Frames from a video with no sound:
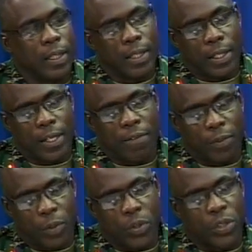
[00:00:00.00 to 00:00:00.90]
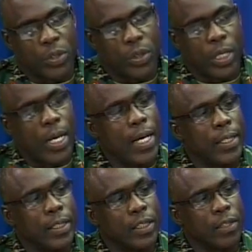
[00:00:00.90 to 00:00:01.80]
the force
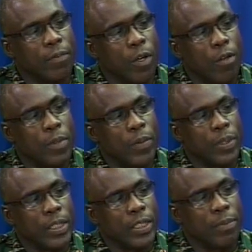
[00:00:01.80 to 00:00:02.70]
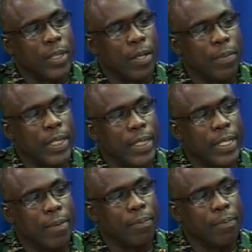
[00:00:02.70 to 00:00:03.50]
and its involvement with the GPM at that time.